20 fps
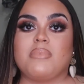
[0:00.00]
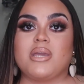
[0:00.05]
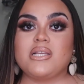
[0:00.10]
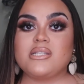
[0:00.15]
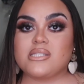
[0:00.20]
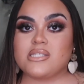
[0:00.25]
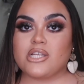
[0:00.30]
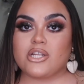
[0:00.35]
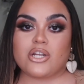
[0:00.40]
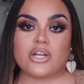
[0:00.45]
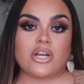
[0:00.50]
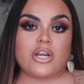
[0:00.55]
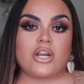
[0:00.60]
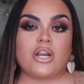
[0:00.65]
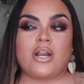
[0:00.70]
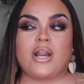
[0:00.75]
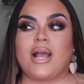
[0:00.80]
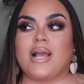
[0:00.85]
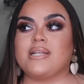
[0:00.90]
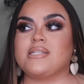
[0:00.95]
made
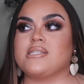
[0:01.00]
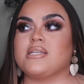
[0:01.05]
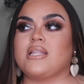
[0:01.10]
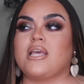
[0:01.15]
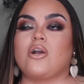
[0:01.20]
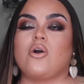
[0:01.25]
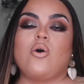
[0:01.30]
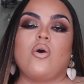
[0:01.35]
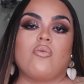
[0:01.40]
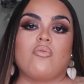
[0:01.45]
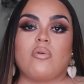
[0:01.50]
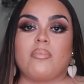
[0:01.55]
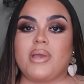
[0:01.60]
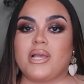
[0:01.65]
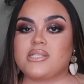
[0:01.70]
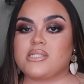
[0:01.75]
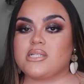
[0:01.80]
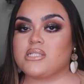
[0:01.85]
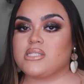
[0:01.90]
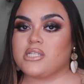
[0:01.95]
dinner, I did like a whole
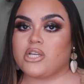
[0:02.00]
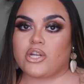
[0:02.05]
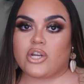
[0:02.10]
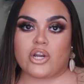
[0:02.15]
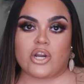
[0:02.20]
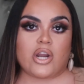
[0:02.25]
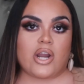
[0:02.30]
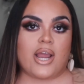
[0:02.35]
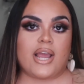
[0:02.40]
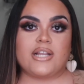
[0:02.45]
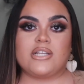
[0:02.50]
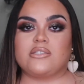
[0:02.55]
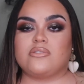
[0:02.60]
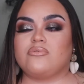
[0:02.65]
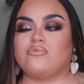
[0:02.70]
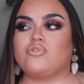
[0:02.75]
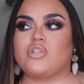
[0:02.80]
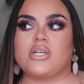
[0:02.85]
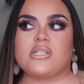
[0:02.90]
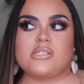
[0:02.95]
romantic dinner, I
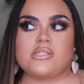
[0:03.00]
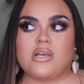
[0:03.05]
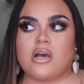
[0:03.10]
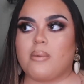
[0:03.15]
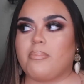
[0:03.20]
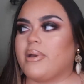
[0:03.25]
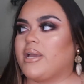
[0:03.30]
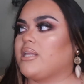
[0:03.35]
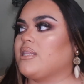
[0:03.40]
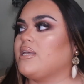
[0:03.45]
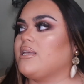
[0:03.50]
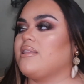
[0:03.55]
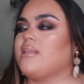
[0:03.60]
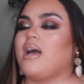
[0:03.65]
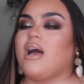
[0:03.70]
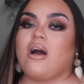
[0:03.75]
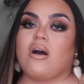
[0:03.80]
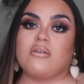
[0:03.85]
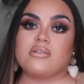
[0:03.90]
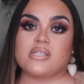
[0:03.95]
dressed up, I cleaned the
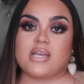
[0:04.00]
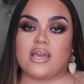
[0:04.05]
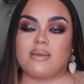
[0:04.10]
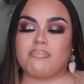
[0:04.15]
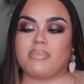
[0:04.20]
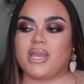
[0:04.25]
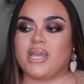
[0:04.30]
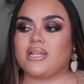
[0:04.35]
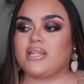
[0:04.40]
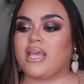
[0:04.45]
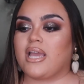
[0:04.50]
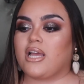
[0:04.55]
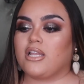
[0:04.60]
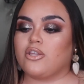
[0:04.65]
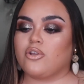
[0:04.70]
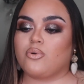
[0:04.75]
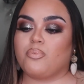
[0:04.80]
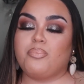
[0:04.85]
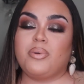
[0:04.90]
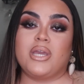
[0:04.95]
house, I made like a
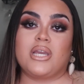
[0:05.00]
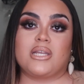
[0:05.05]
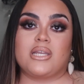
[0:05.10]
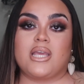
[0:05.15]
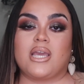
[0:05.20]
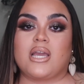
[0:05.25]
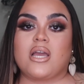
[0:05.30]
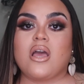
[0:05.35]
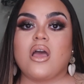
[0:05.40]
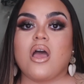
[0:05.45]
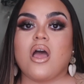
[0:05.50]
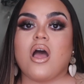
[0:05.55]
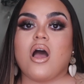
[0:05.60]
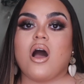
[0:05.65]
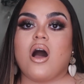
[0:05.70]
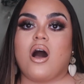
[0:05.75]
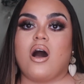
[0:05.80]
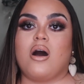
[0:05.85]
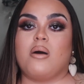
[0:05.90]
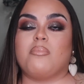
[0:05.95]
little picnic
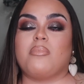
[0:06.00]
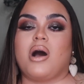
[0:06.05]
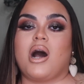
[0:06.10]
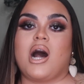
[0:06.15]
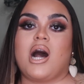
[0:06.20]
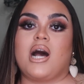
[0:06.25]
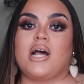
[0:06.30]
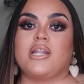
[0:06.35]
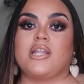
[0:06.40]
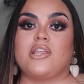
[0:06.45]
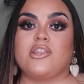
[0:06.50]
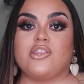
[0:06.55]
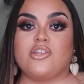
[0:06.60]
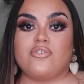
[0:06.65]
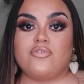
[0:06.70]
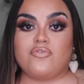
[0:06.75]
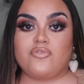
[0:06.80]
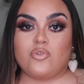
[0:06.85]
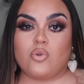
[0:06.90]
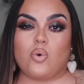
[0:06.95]
on
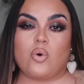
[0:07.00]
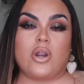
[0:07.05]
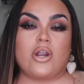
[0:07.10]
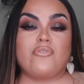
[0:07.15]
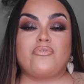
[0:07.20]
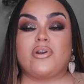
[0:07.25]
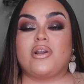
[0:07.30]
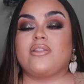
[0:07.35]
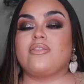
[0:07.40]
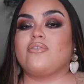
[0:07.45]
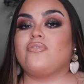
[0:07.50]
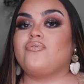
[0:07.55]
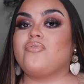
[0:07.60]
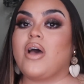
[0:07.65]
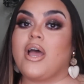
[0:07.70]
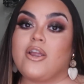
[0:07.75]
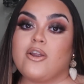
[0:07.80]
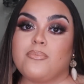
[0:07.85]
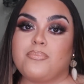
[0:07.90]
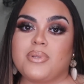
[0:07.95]
the floor in front of the
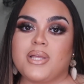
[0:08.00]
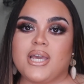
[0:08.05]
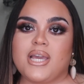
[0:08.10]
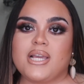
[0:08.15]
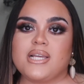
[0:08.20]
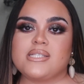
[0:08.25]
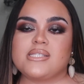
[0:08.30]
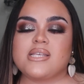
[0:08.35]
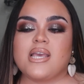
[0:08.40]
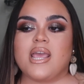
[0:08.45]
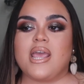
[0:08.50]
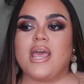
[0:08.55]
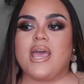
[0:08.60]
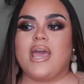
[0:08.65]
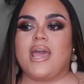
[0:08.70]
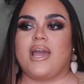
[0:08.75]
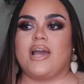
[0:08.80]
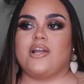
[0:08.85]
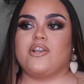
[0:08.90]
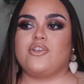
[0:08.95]
fireplace,
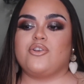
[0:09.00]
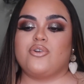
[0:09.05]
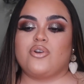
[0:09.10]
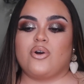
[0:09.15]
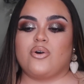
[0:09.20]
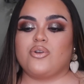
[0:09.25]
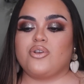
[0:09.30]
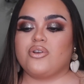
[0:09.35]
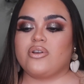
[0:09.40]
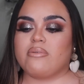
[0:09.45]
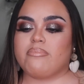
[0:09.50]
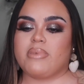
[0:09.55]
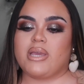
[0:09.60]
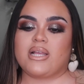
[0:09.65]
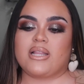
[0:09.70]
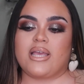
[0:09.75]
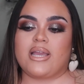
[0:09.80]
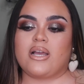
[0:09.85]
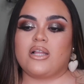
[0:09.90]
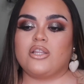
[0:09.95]
and you know, you can
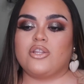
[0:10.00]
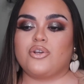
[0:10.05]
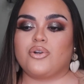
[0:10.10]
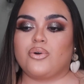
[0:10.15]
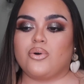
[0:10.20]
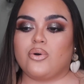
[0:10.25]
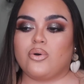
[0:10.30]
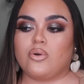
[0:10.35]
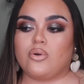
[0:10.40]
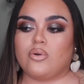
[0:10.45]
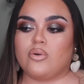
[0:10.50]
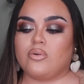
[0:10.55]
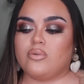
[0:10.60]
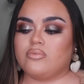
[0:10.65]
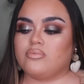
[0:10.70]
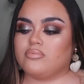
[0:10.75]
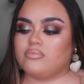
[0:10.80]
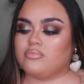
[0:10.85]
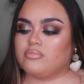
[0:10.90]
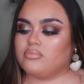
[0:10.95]
make like a little,